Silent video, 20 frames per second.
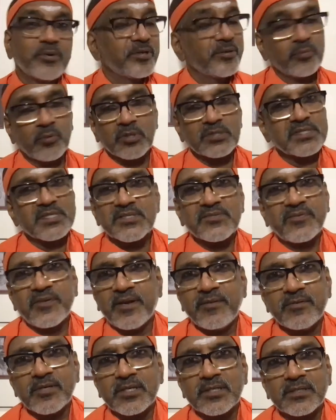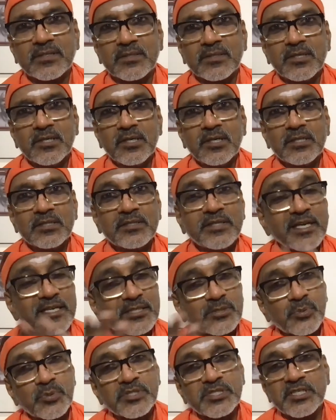He was his favorite.
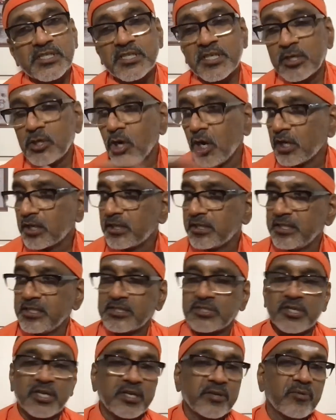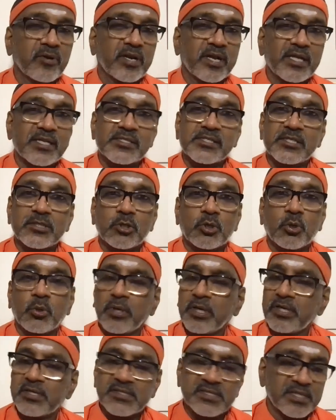Things which he did not teach anyone else,
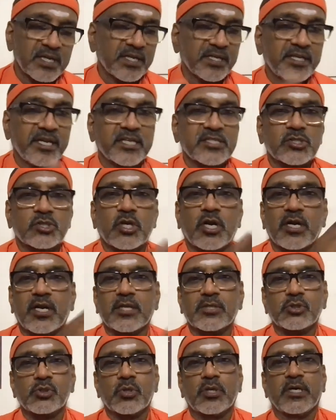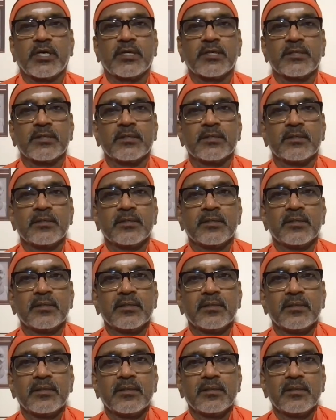including his son, he has taught Arjuna.
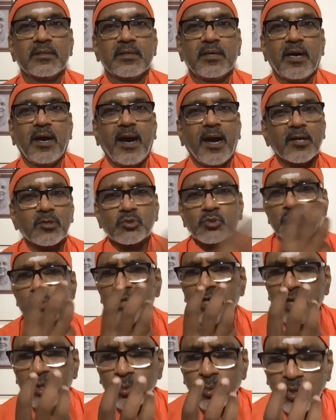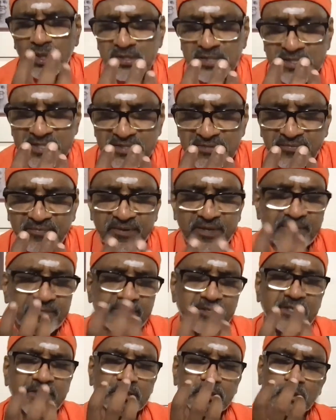Arjuna was his
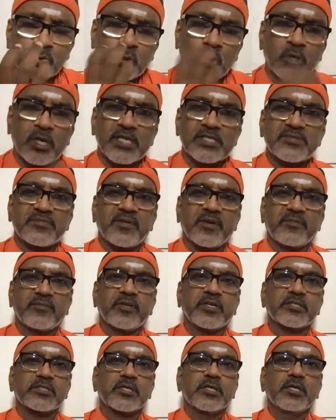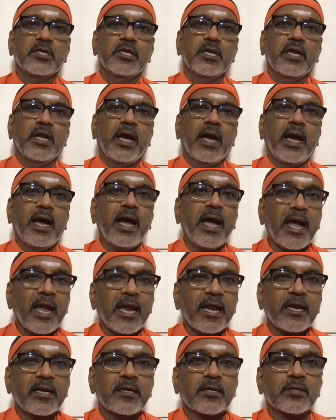favorite, Drona's favorite.
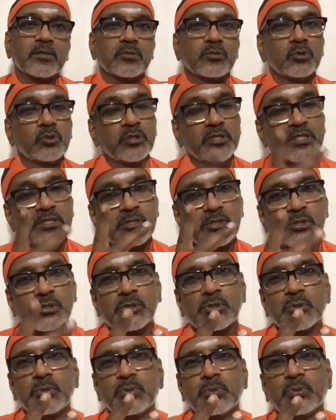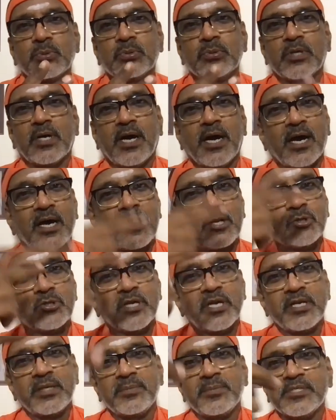And these two are on
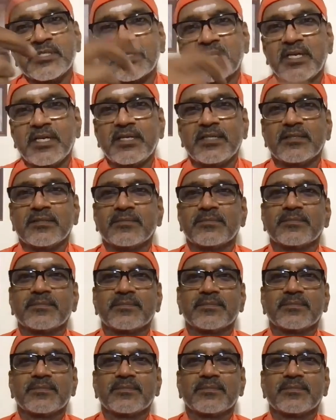the enemy side.